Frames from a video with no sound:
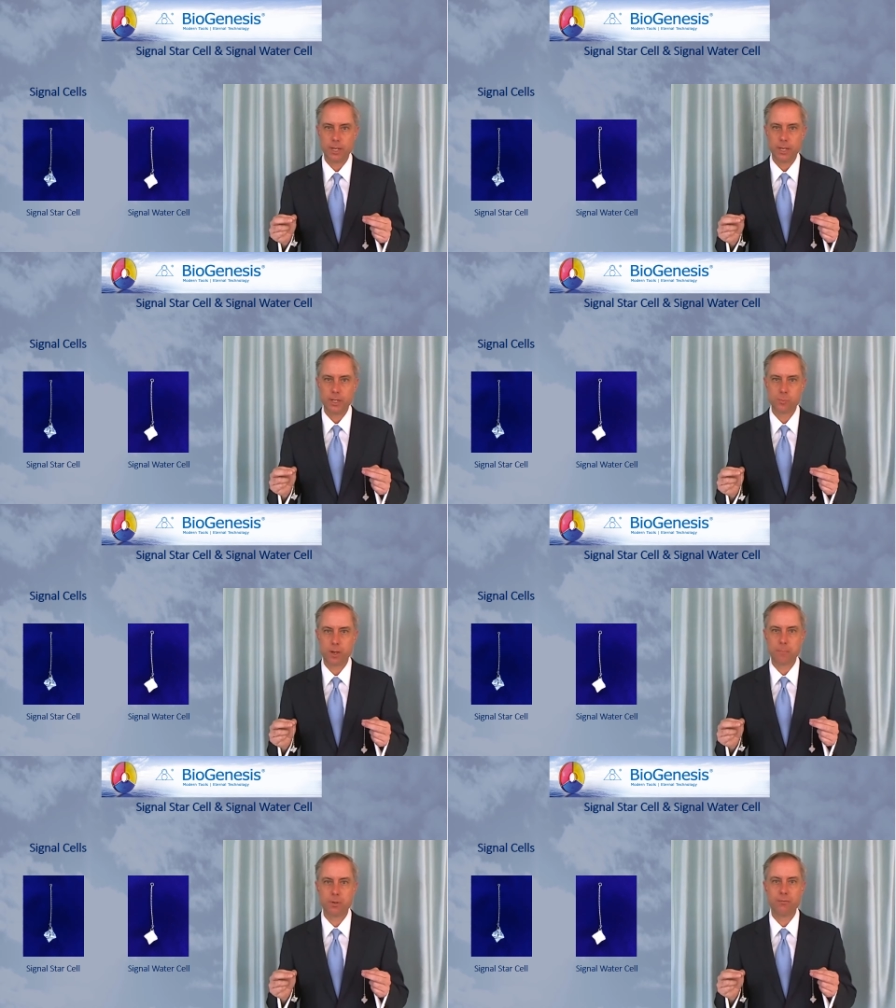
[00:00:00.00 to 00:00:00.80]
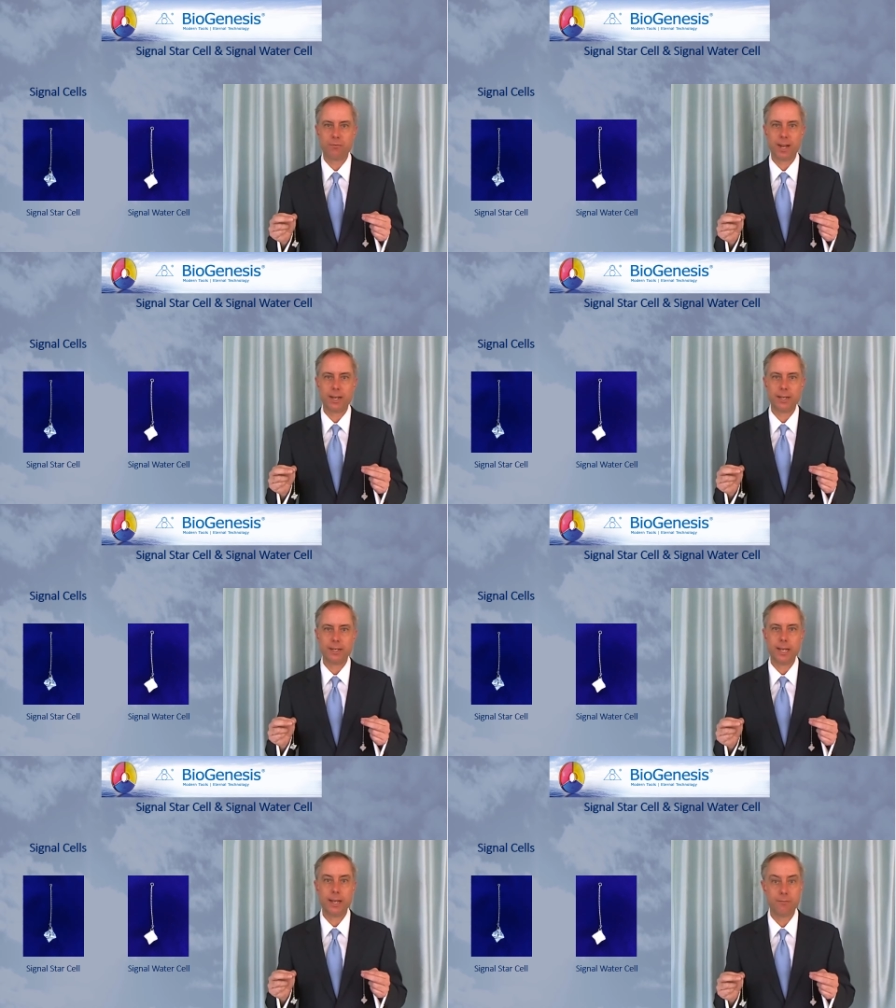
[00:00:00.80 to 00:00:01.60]
is by providing
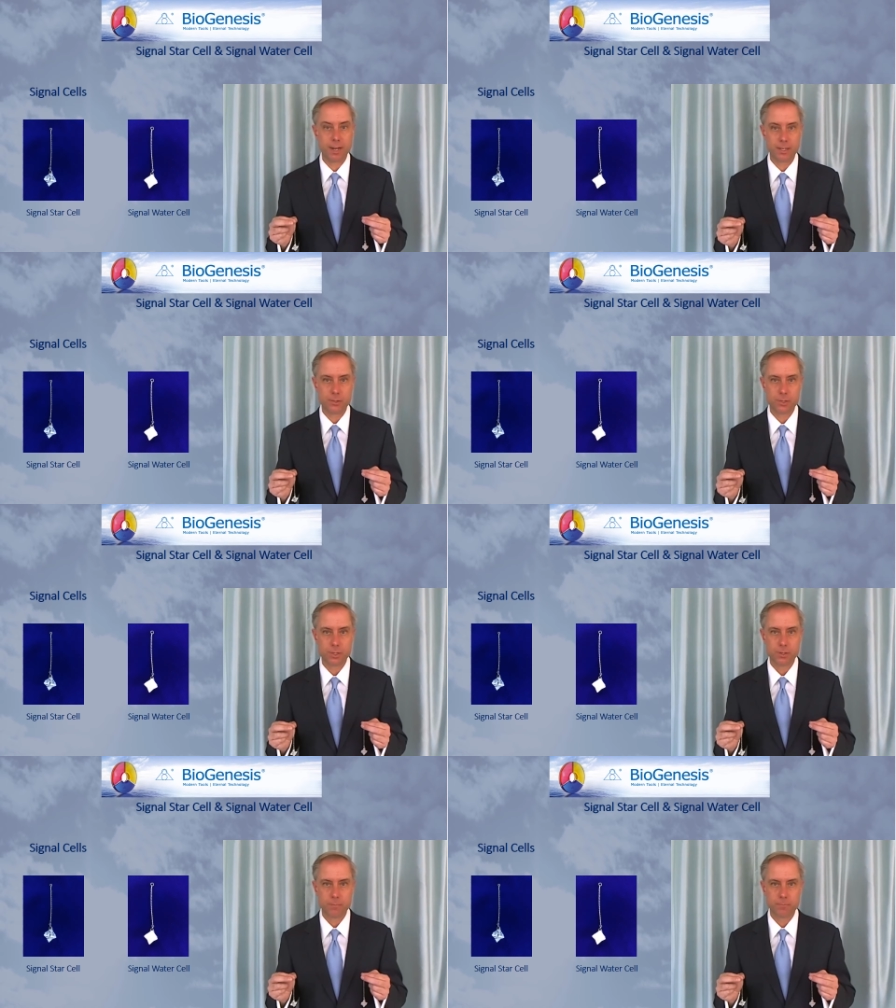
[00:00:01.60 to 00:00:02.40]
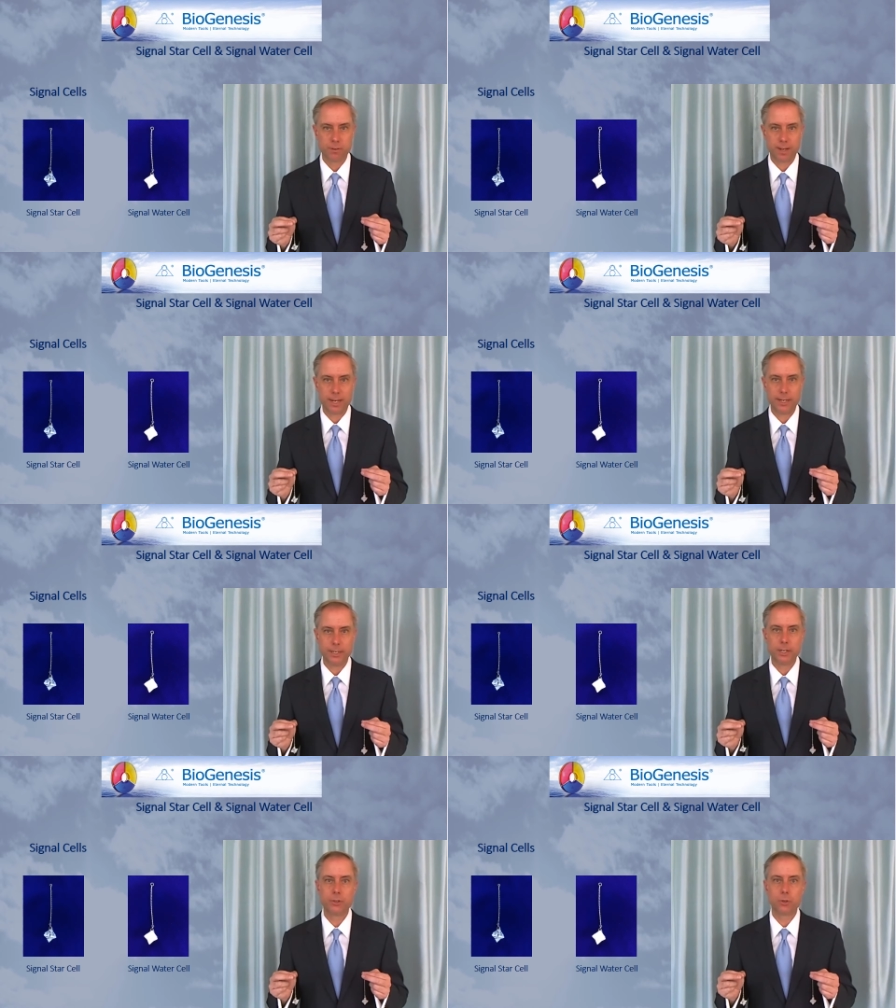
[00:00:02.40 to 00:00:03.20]
advice, providing
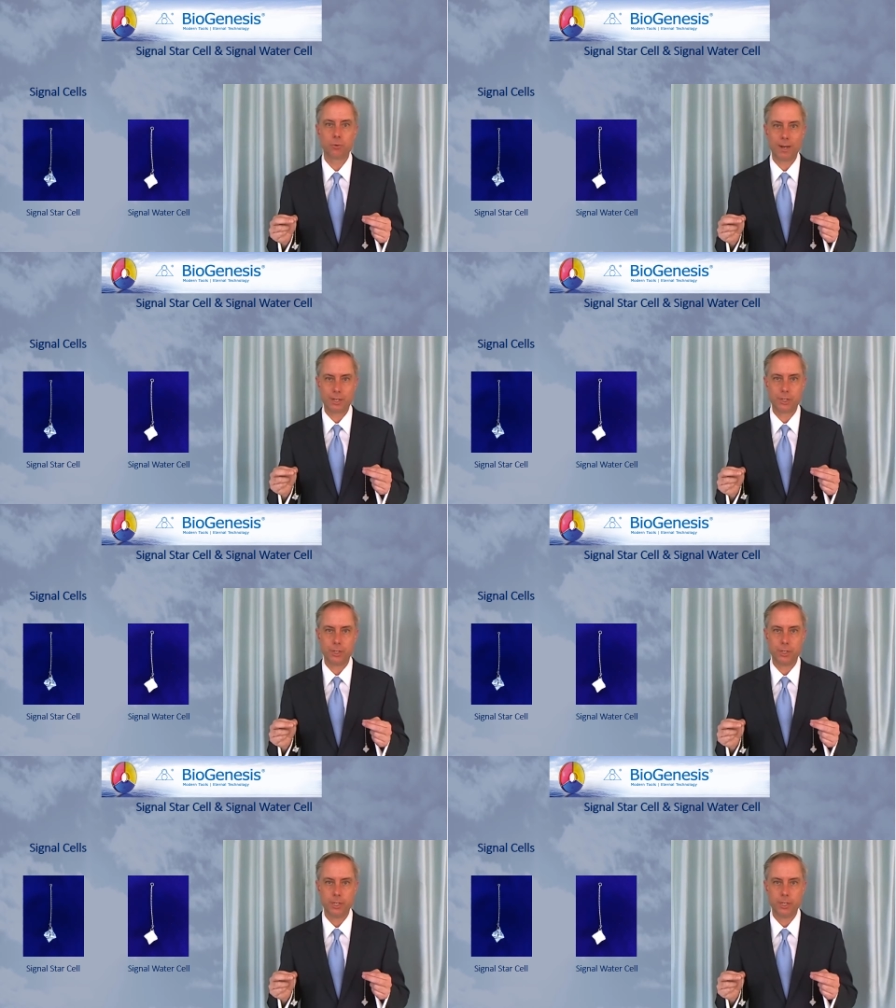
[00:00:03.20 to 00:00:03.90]
direction.